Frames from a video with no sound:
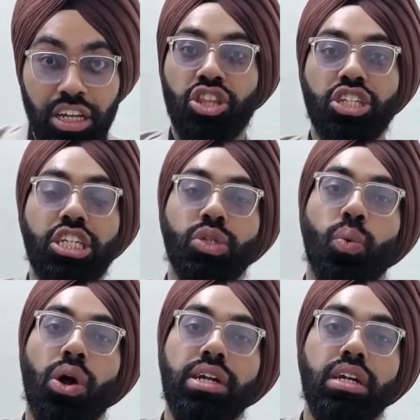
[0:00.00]
This is
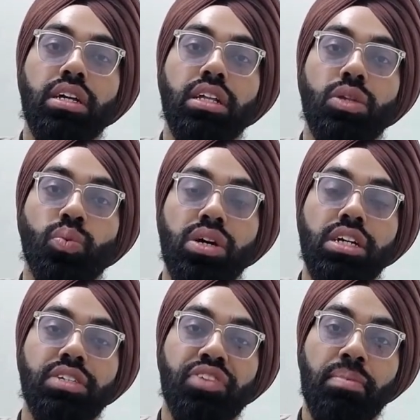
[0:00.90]
what the
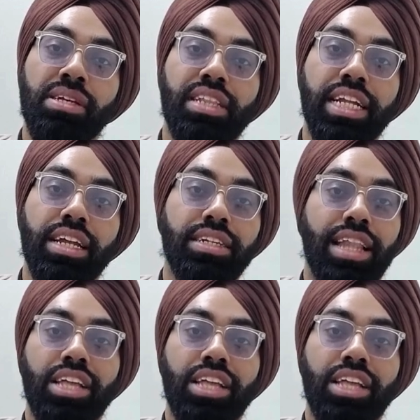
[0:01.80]
world's famous leaders